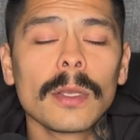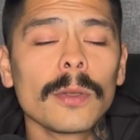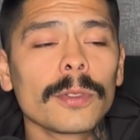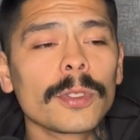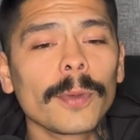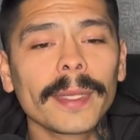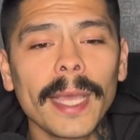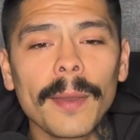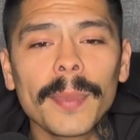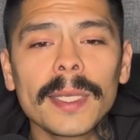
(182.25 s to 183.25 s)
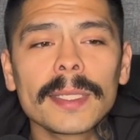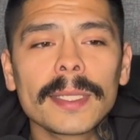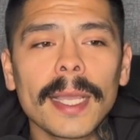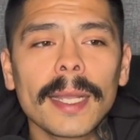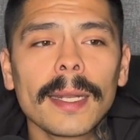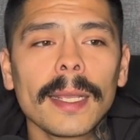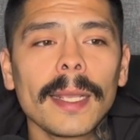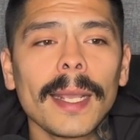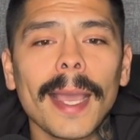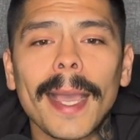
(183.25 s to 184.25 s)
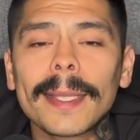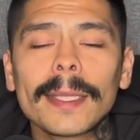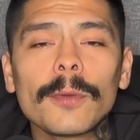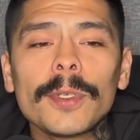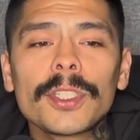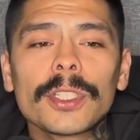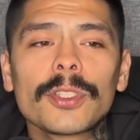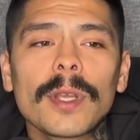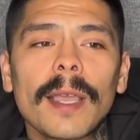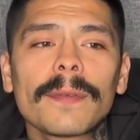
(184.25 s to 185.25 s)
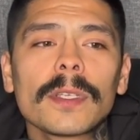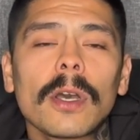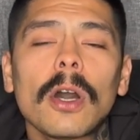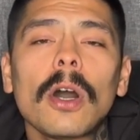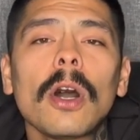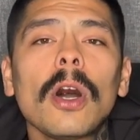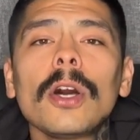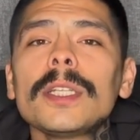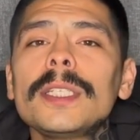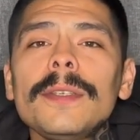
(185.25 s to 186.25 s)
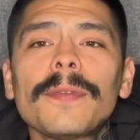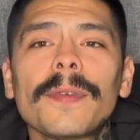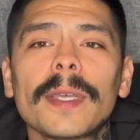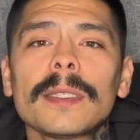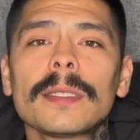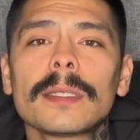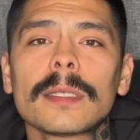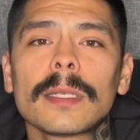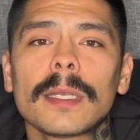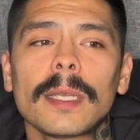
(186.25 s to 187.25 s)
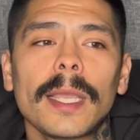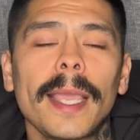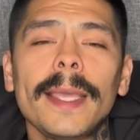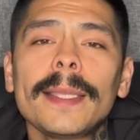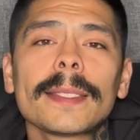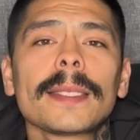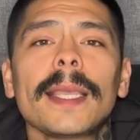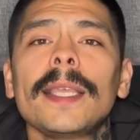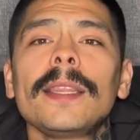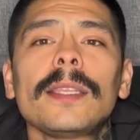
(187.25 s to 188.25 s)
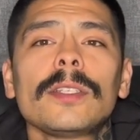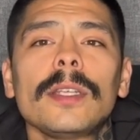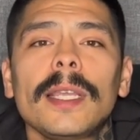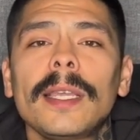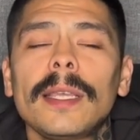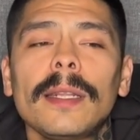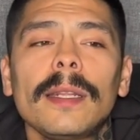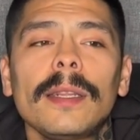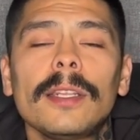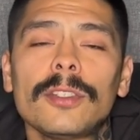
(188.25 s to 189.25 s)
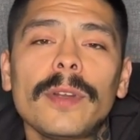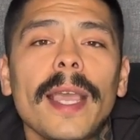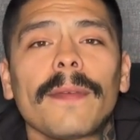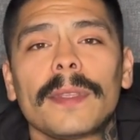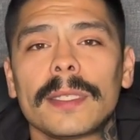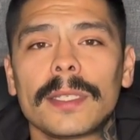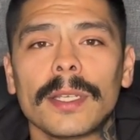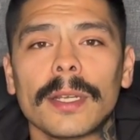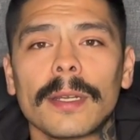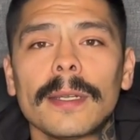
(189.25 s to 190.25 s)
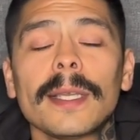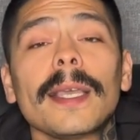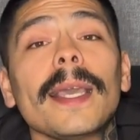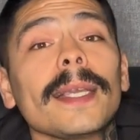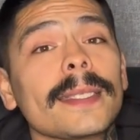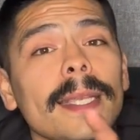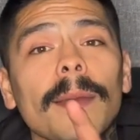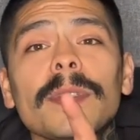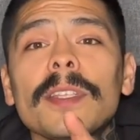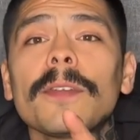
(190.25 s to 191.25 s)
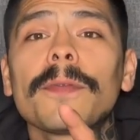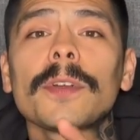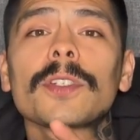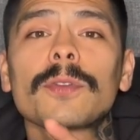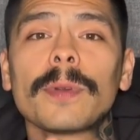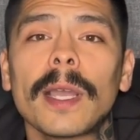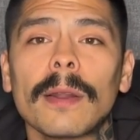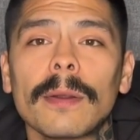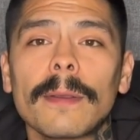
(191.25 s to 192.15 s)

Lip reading: So with that being said, I think we should draft all defense in the draft this year, except in the first round.